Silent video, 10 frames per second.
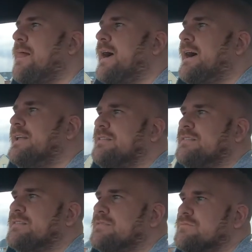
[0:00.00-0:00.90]

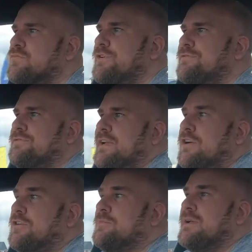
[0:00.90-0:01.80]
and with
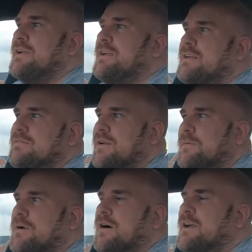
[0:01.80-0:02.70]
economy in
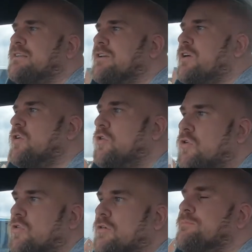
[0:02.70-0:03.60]
mind,
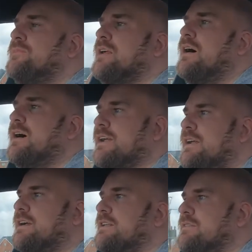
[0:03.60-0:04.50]
or I
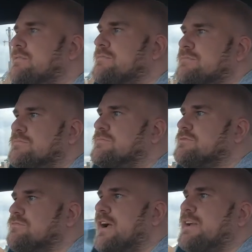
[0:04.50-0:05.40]
can
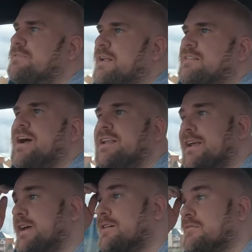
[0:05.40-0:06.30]
rag it flat out and
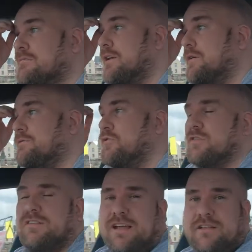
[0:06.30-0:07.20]
get 4
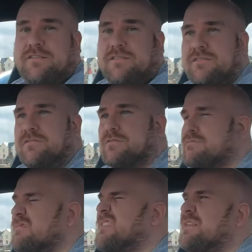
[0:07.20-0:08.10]
seconds, or
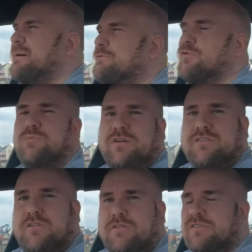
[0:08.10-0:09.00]
that's about
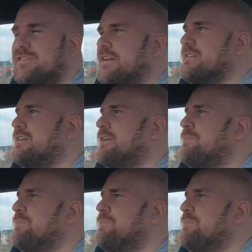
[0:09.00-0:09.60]
4.2 to 60.